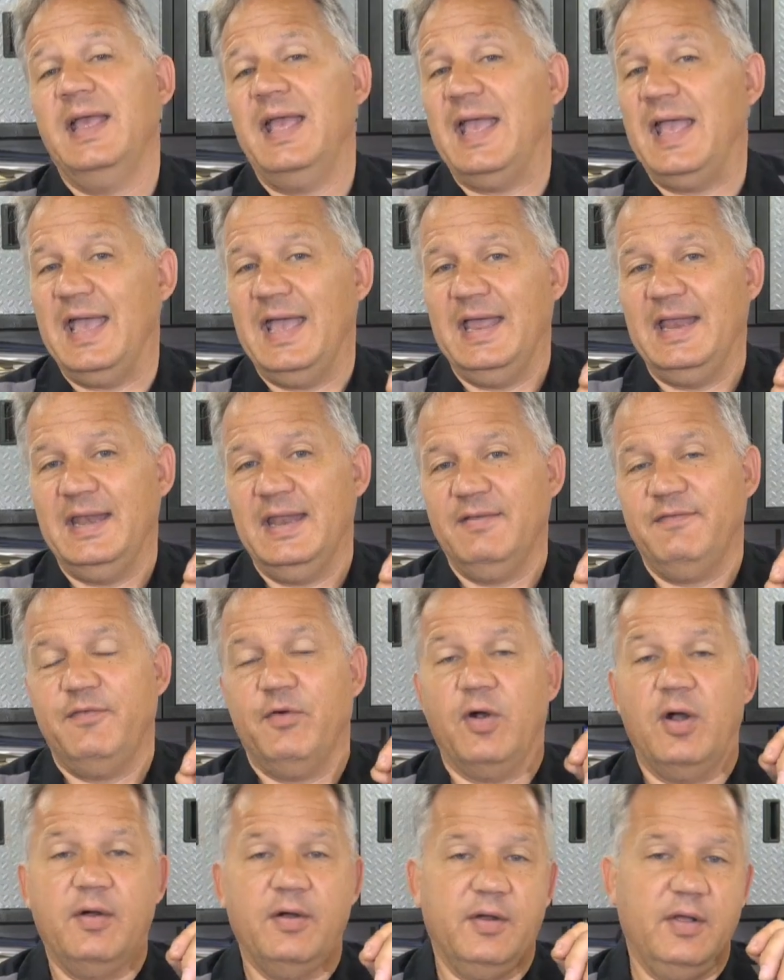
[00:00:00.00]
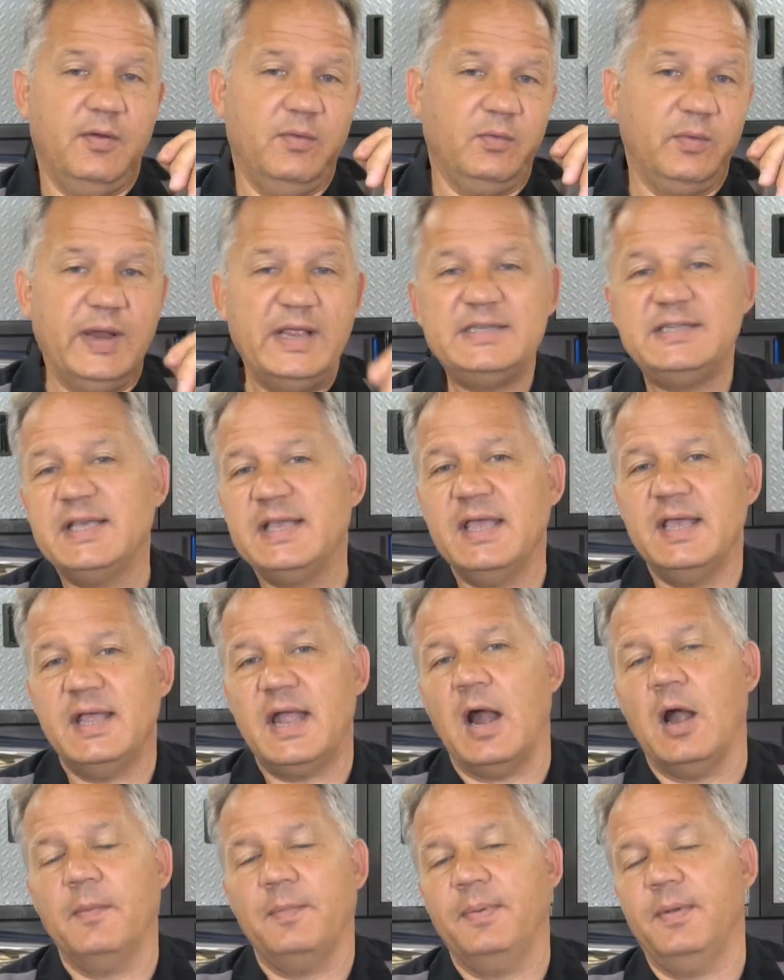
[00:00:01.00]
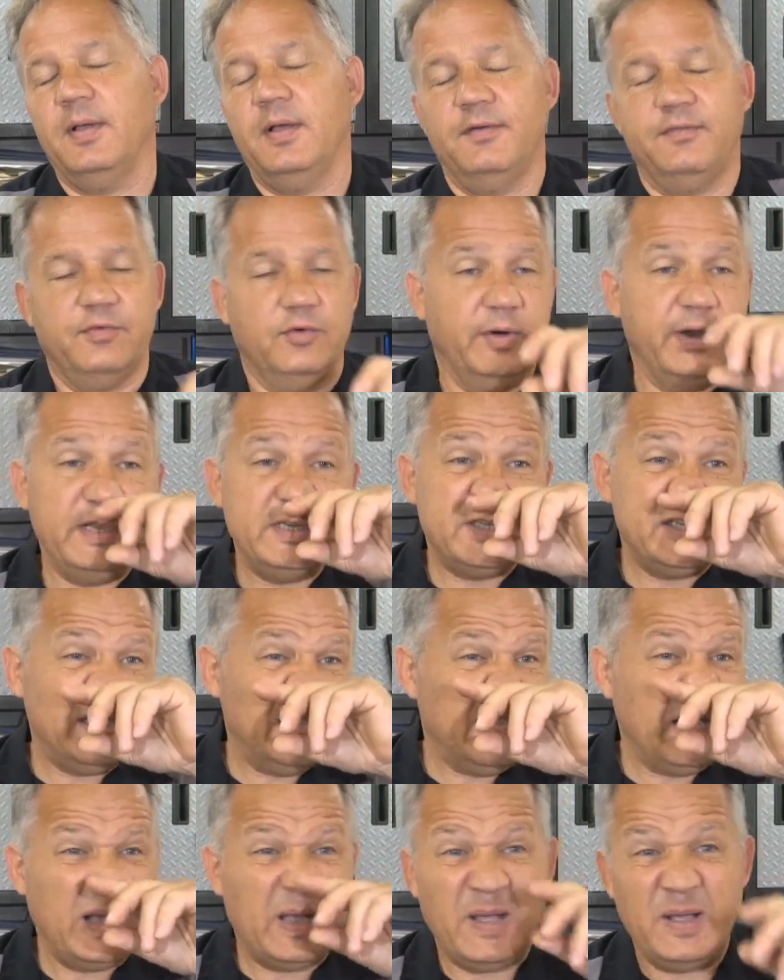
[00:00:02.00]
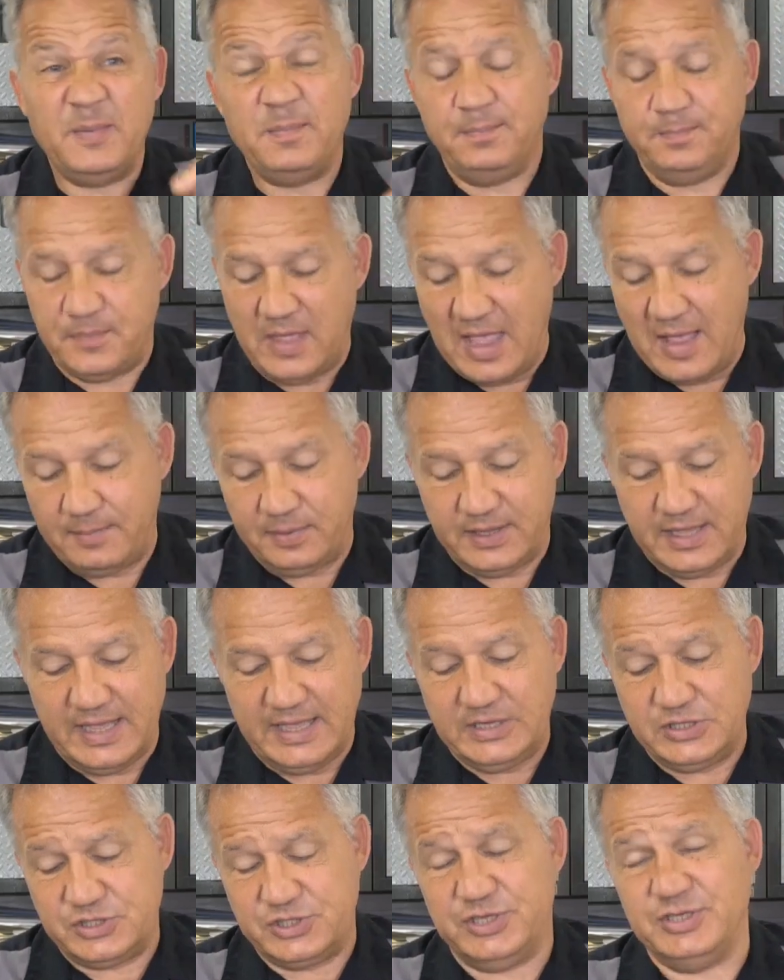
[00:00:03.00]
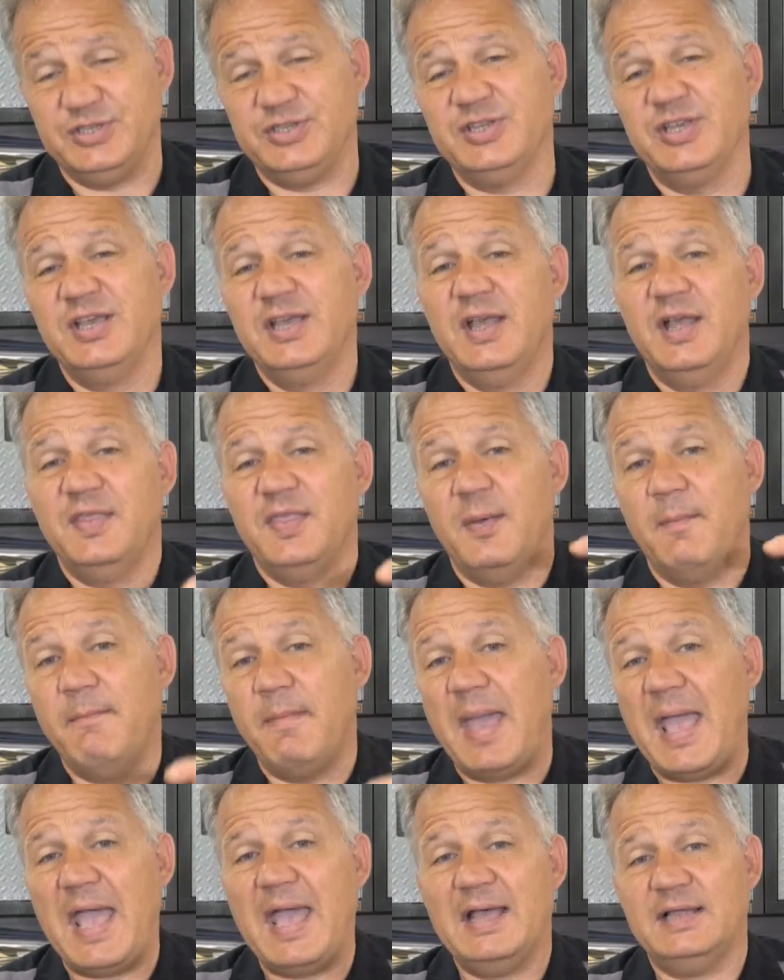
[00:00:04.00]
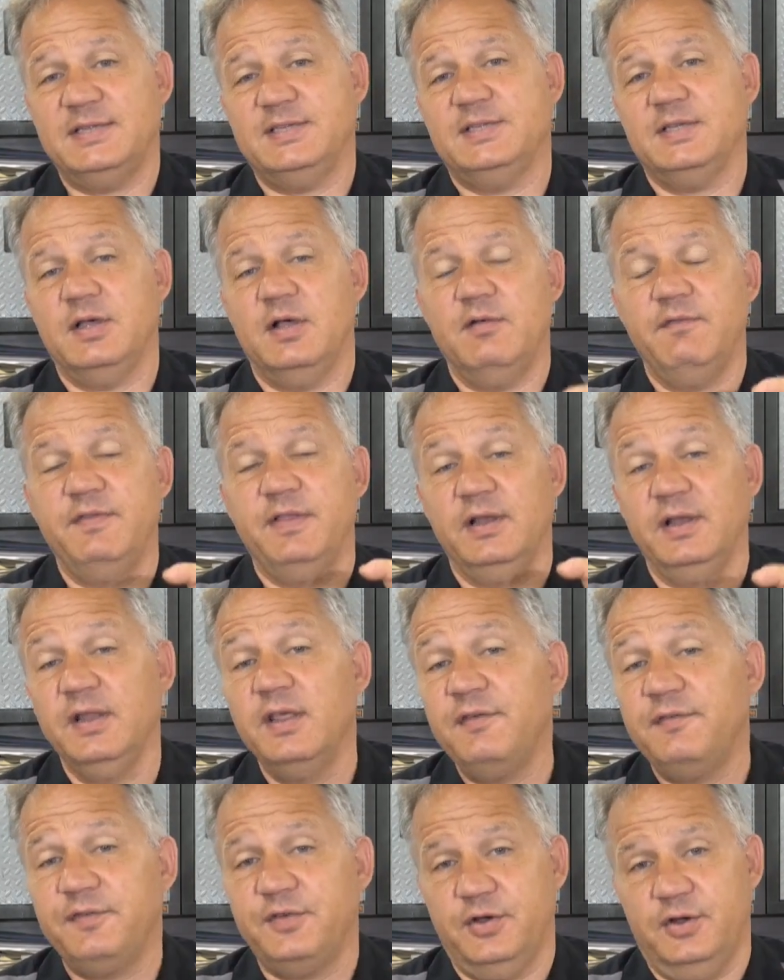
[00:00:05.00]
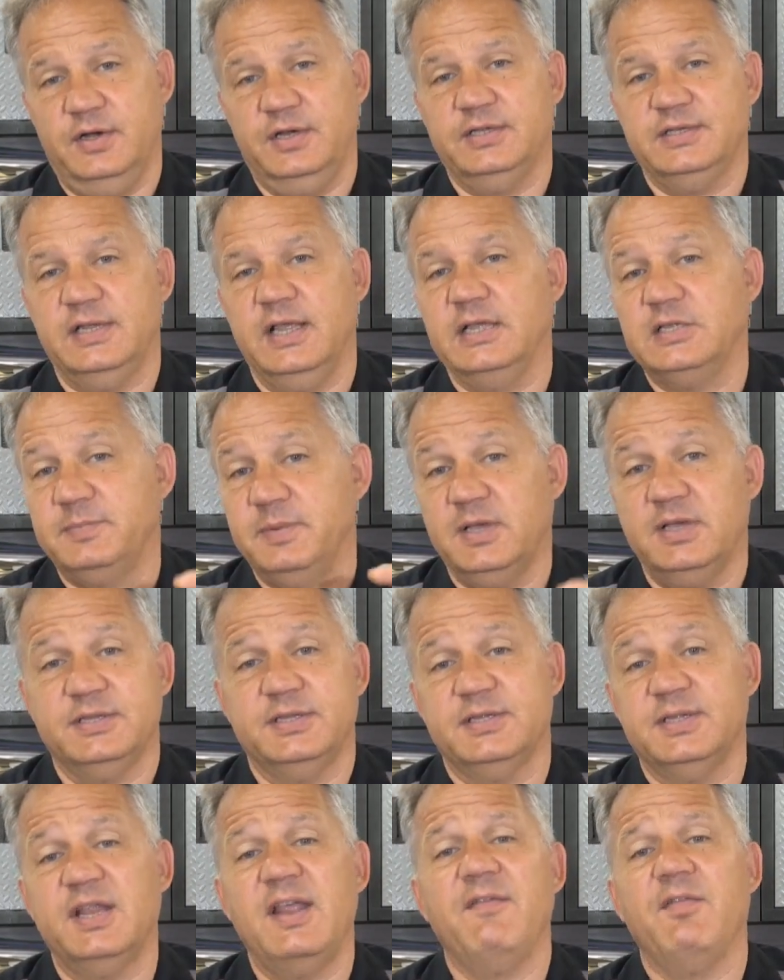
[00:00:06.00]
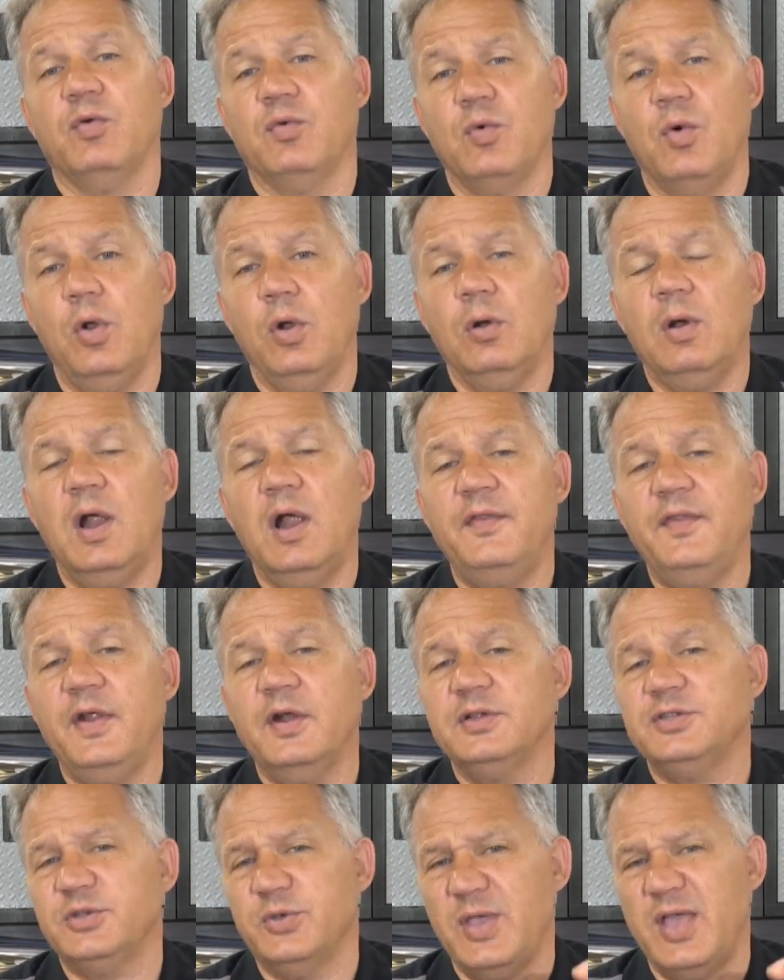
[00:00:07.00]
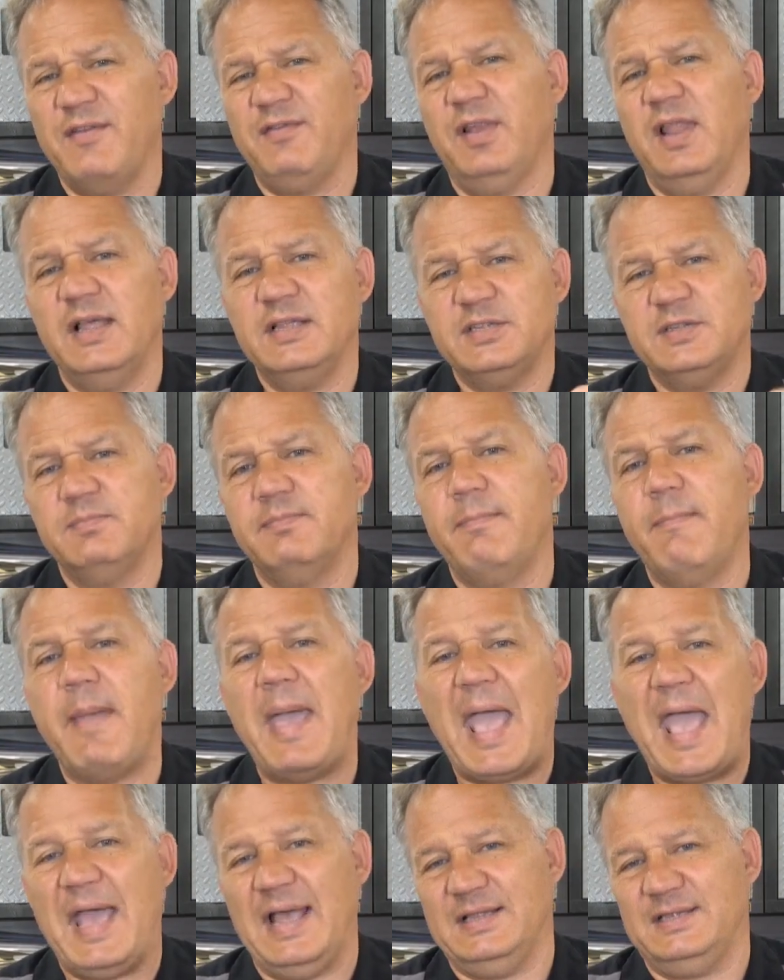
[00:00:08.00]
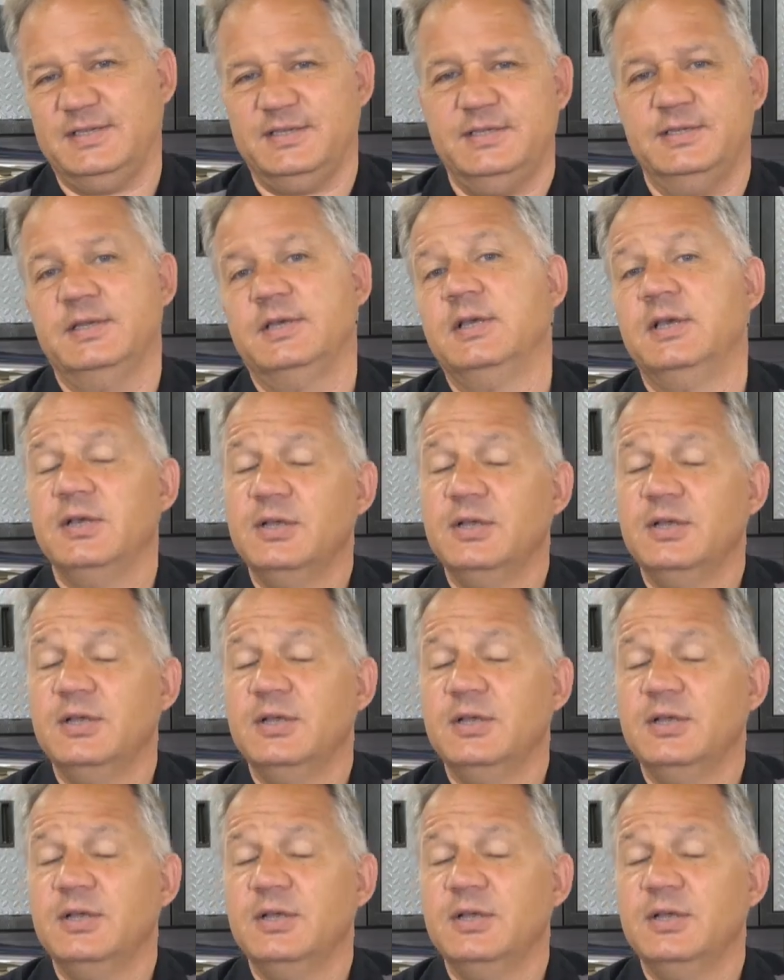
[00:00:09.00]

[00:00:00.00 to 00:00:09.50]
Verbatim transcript: and for racing uh, for racing um, applications, the mass of the lifter is less because it doesn't have the roller on there, so you have less mass.